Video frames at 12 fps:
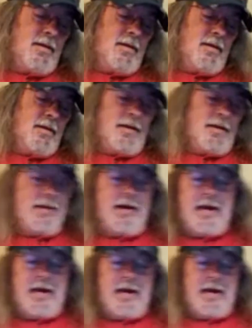There he
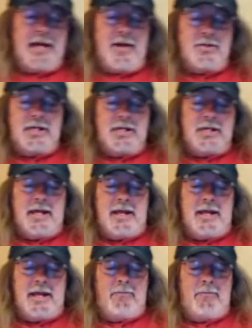goes again.
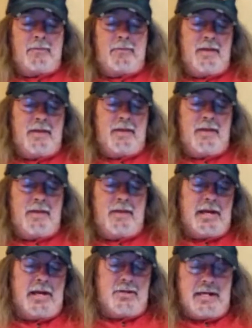There he goes
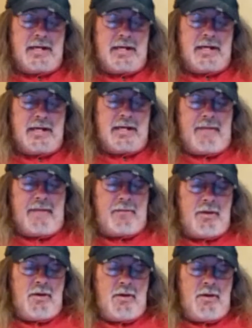again.
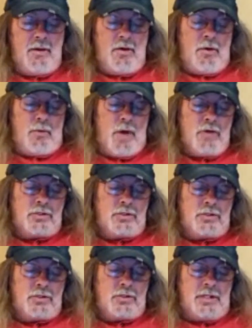Roasted
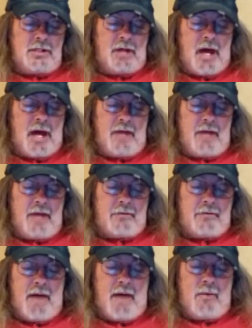cauliflower
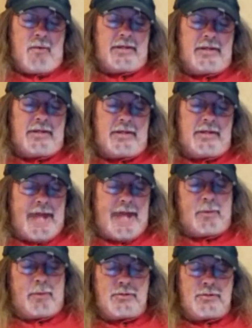with
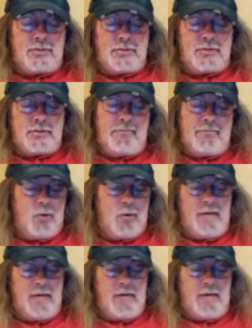capers, whatever
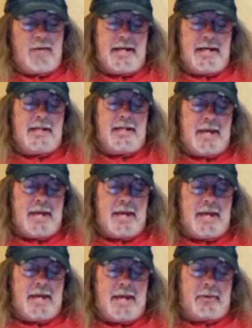the hell a caper
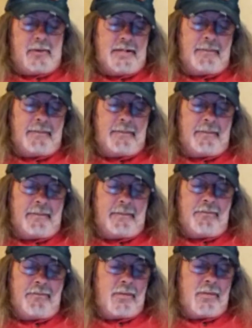is,
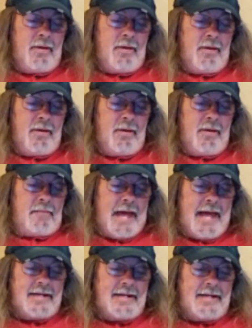
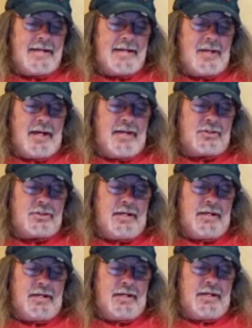pine nuts, and
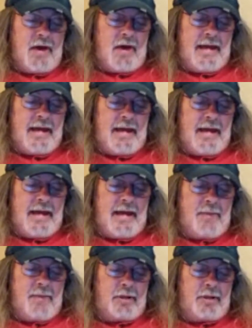dried
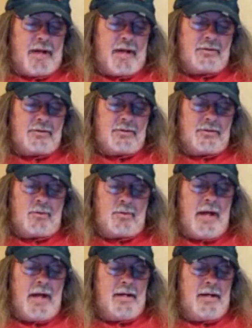apricots. What
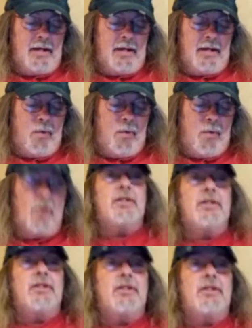in the world is
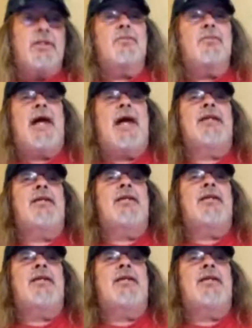a pine nut?